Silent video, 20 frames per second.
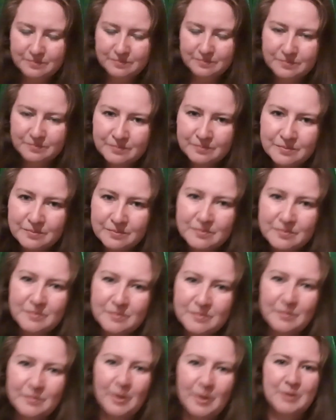So I
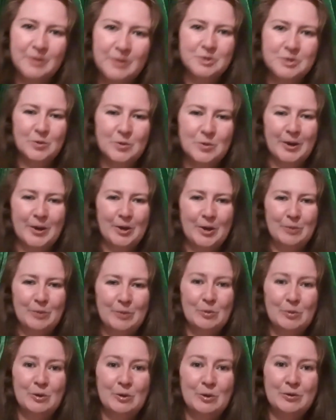hope all of those
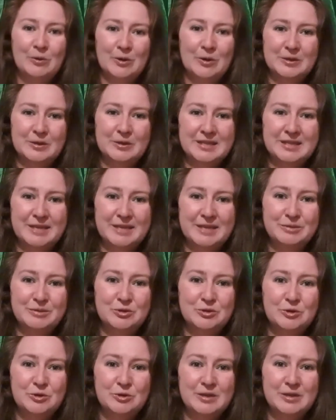tips truly
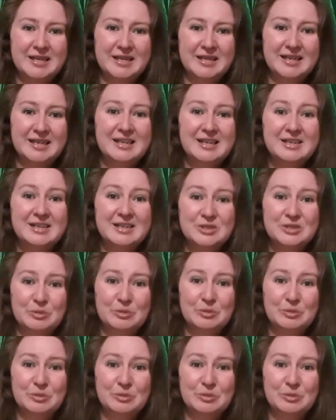support you